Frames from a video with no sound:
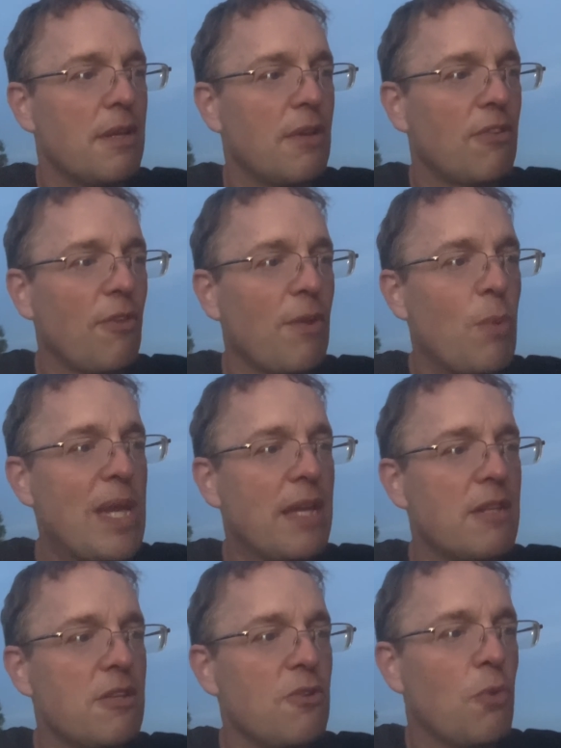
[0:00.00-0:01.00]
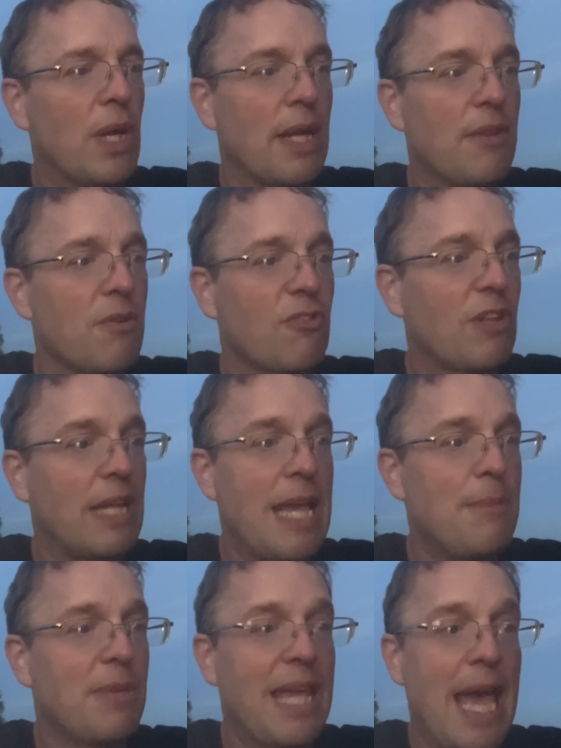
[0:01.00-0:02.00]
so that we can do what others
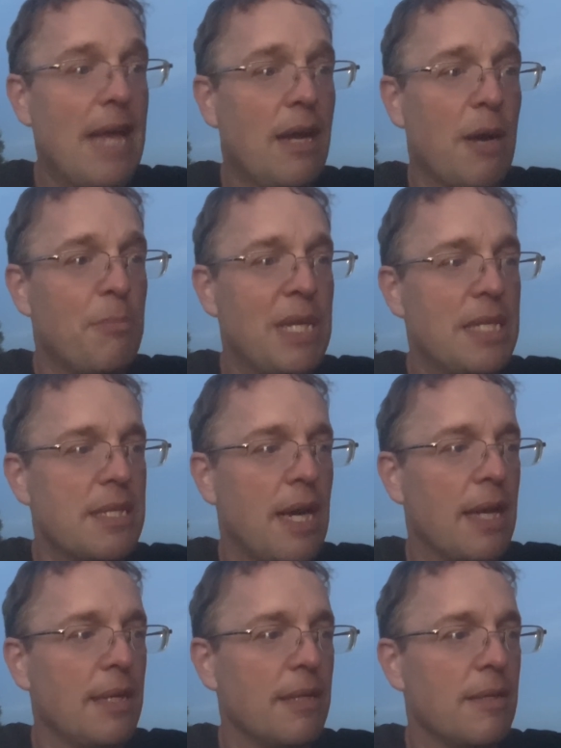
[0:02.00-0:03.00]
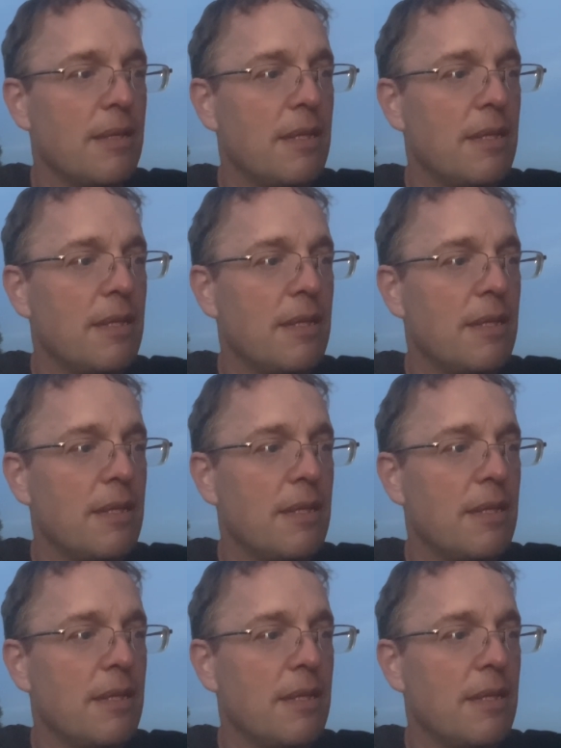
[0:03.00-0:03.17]
claim cannot be done,